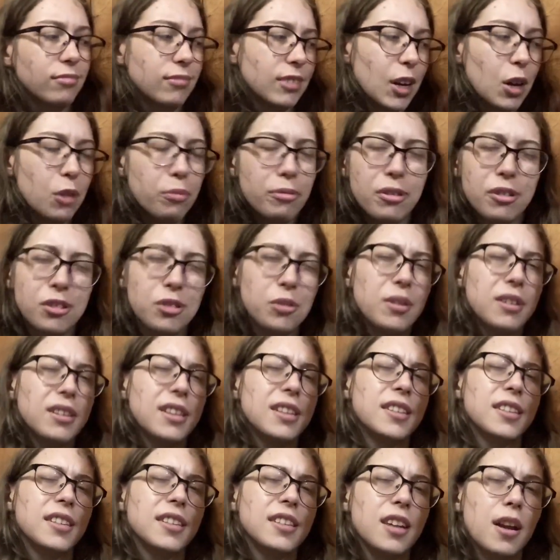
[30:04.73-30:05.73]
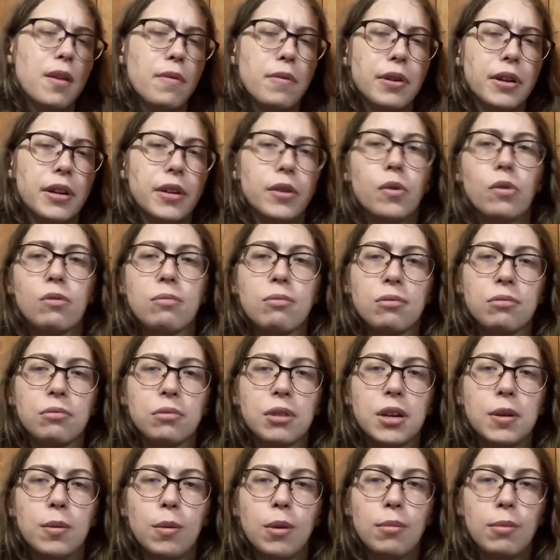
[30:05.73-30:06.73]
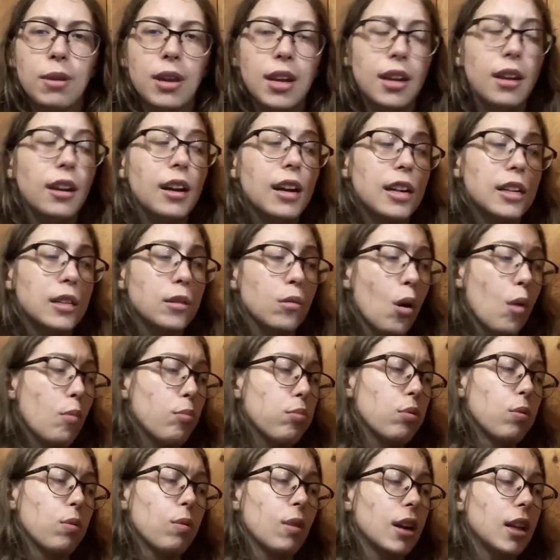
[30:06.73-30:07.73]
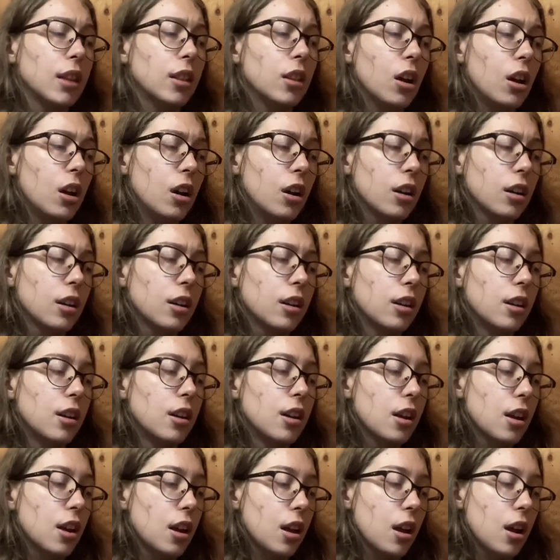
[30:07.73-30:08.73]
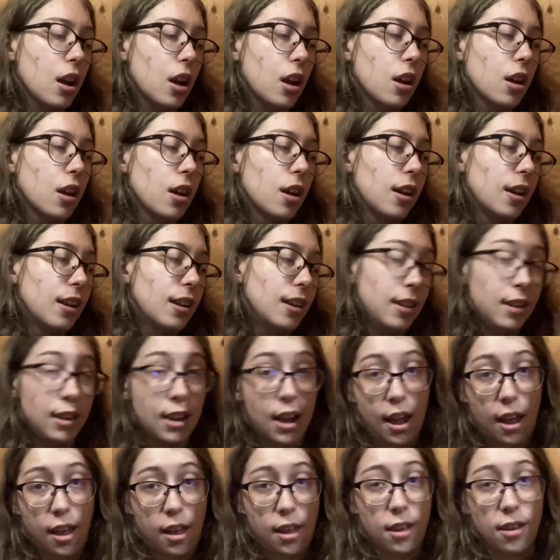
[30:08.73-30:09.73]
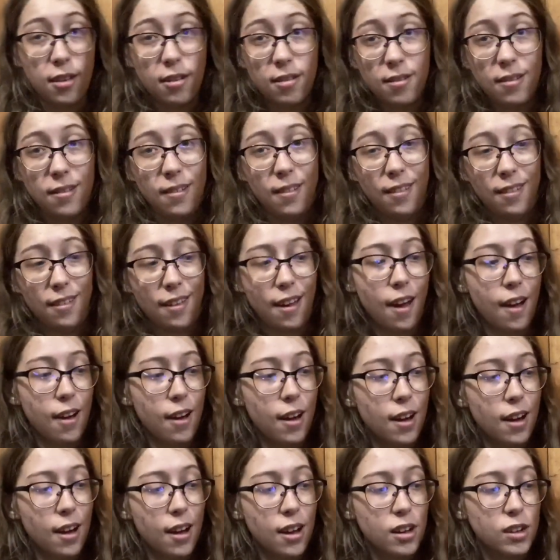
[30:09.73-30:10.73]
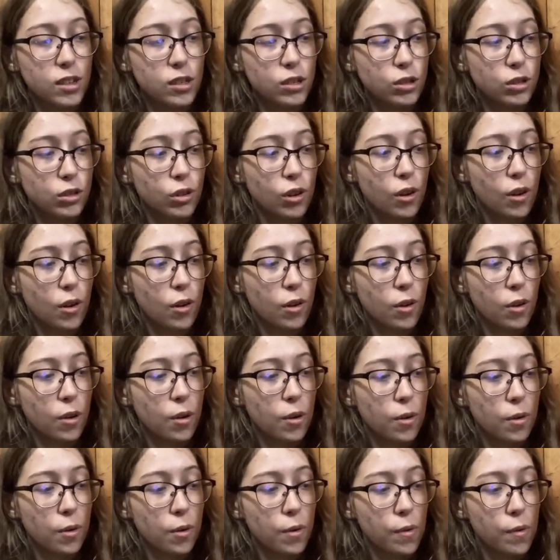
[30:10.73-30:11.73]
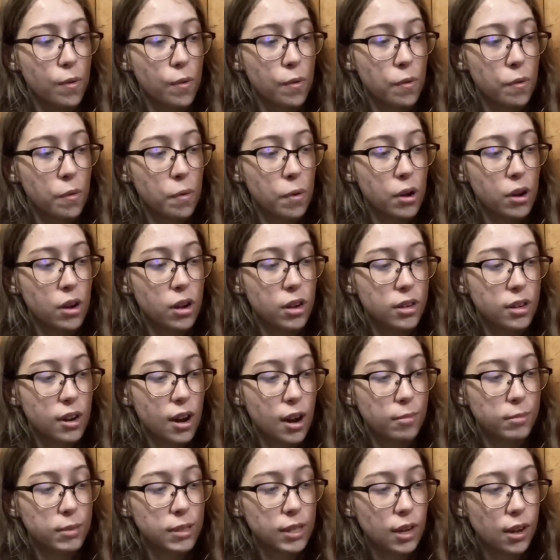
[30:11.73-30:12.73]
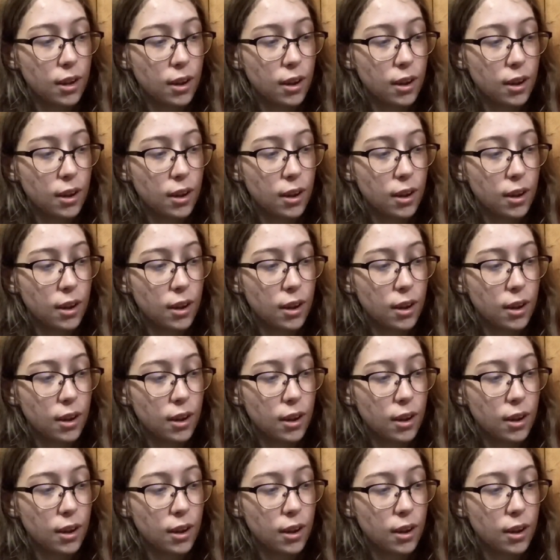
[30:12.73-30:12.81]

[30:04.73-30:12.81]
I hope you enjoyed this instead of an adorable read with me. It's pretty long. Yay. So good times.